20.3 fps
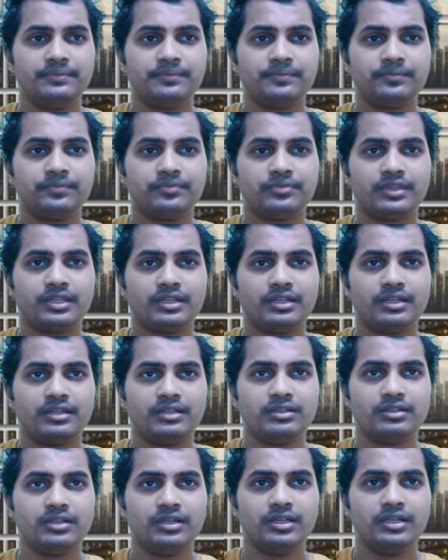So
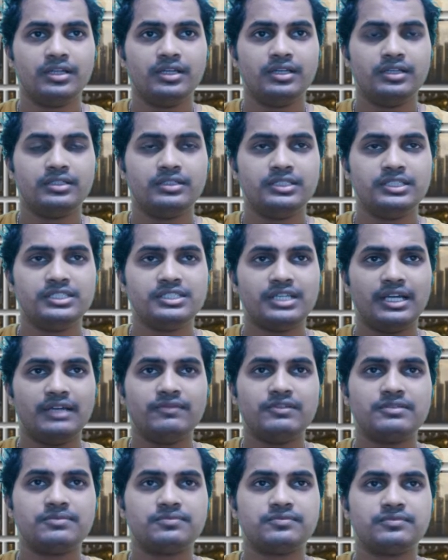this is
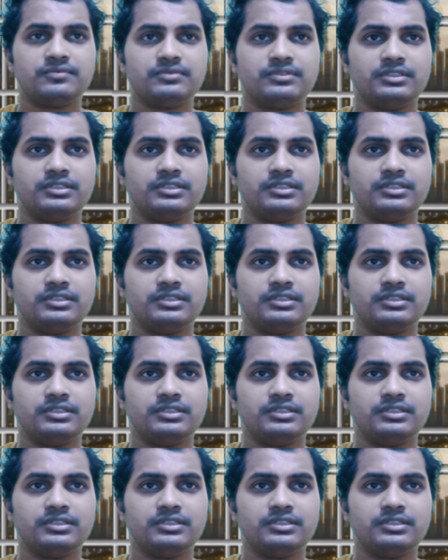finally